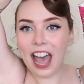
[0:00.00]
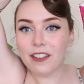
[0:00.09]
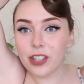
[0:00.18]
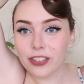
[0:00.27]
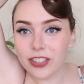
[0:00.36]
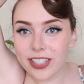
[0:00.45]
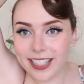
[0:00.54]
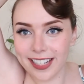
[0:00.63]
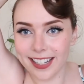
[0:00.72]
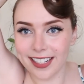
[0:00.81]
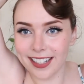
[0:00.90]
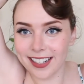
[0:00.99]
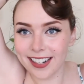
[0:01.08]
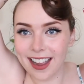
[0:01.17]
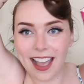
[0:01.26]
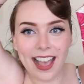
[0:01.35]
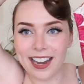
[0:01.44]
Have you ever seen
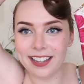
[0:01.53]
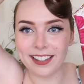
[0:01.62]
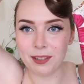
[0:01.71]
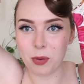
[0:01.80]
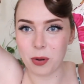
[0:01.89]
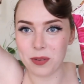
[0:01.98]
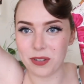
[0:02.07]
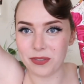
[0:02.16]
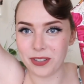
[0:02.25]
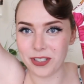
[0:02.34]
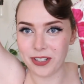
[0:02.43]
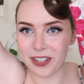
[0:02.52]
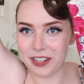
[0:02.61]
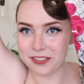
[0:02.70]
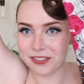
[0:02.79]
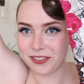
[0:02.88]
anything more beautiful in your life?